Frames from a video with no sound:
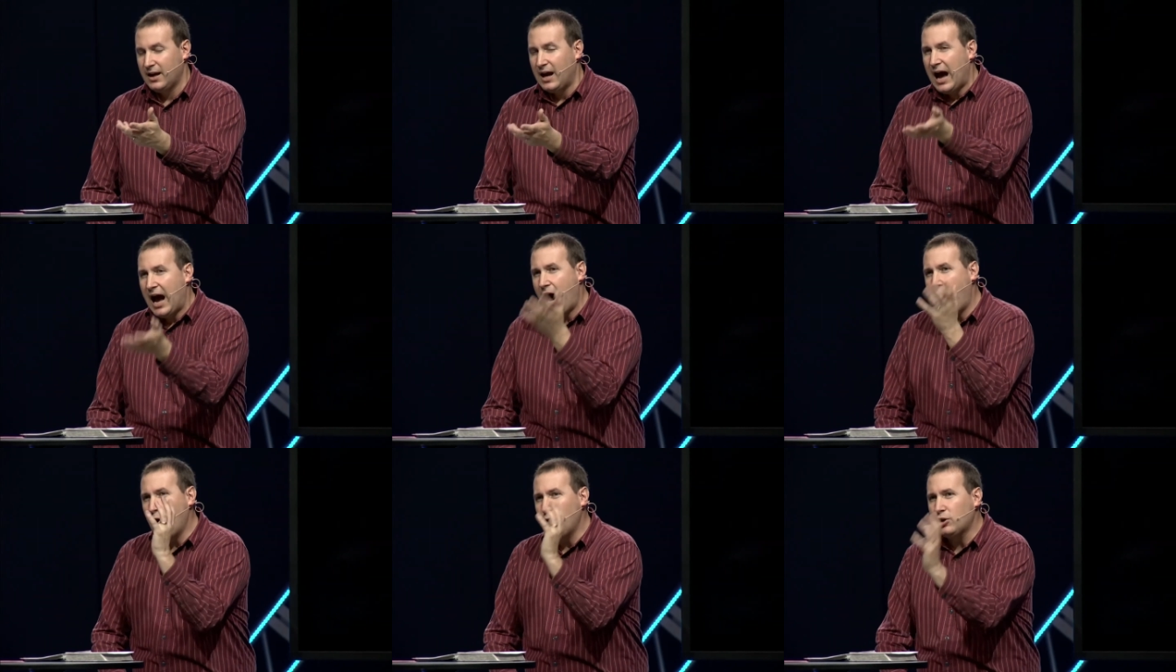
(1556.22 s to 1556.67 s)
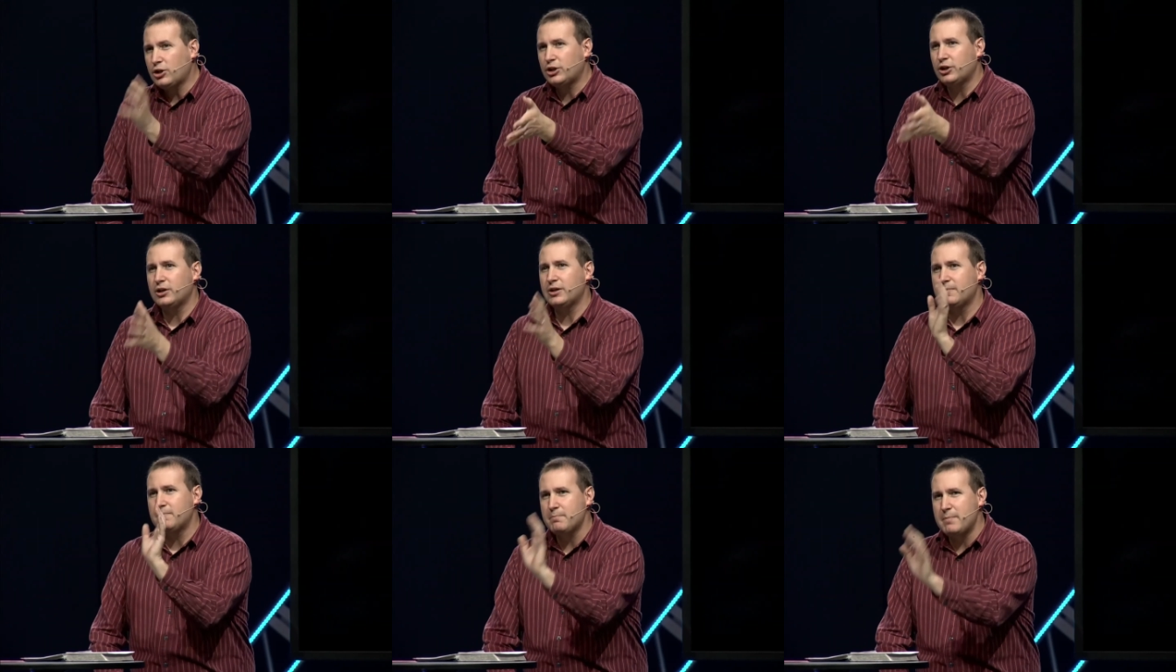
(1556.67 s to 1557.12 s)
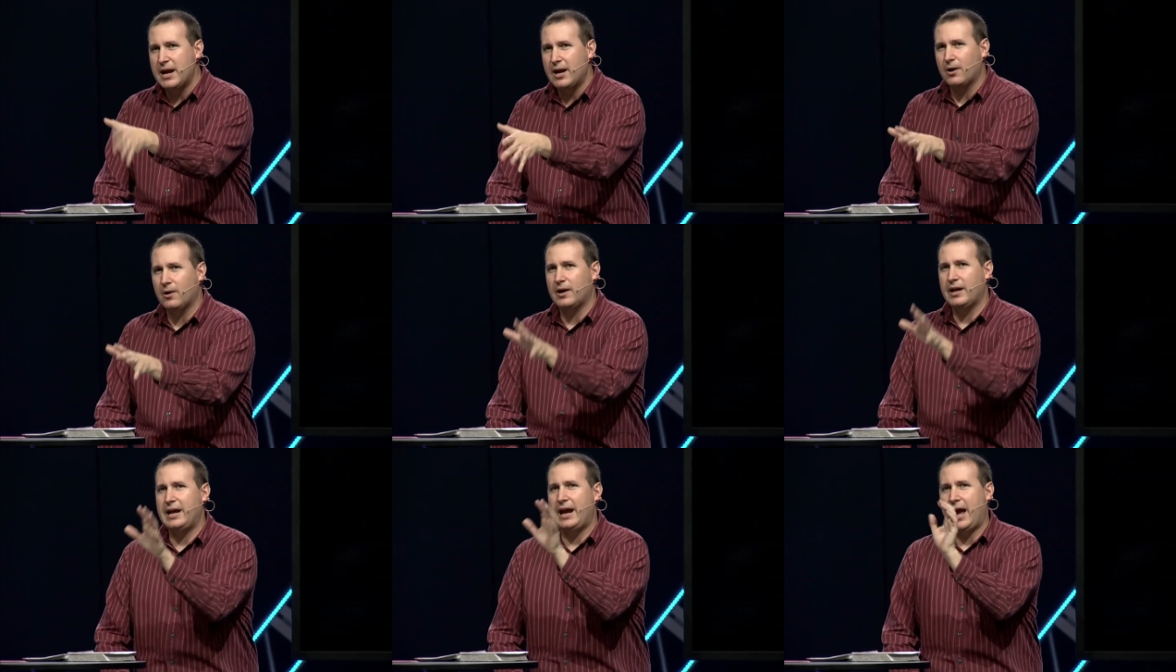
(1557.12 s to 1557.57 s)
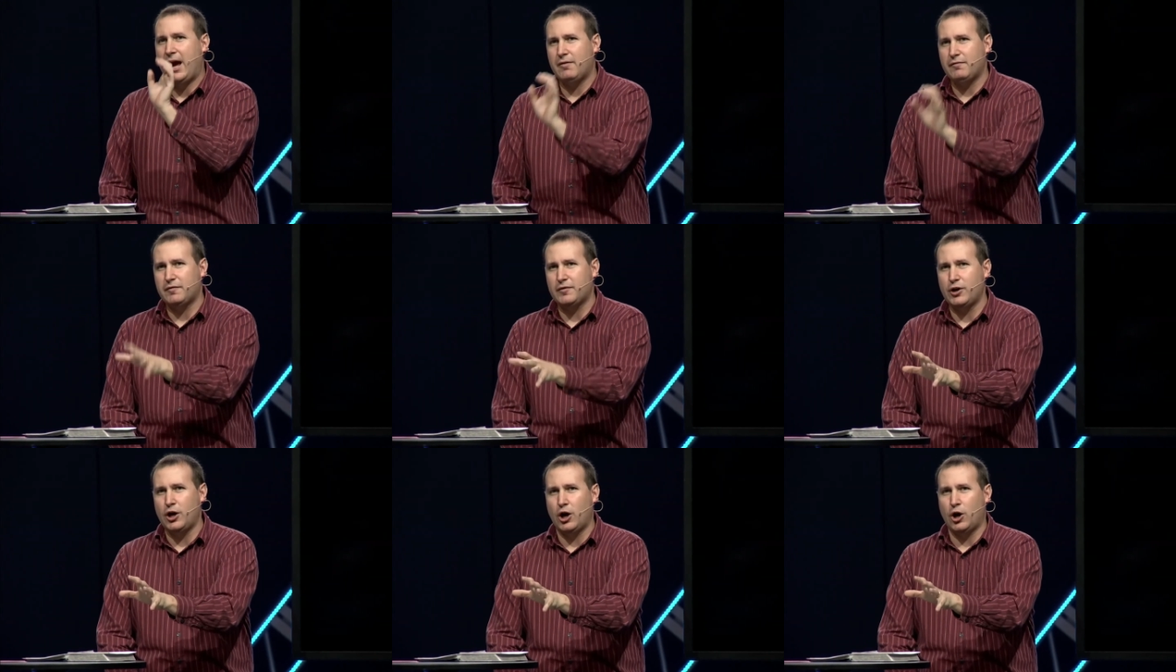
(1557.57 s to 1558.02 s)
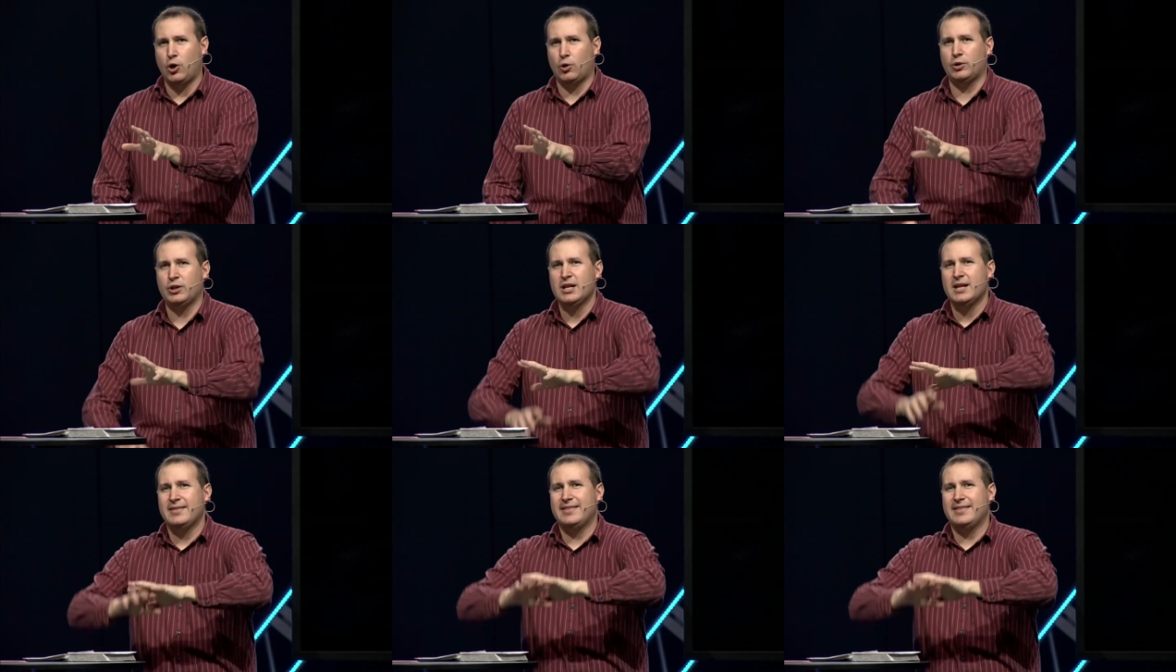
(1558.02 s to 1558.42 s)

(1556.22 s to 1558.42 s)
How could Mary have known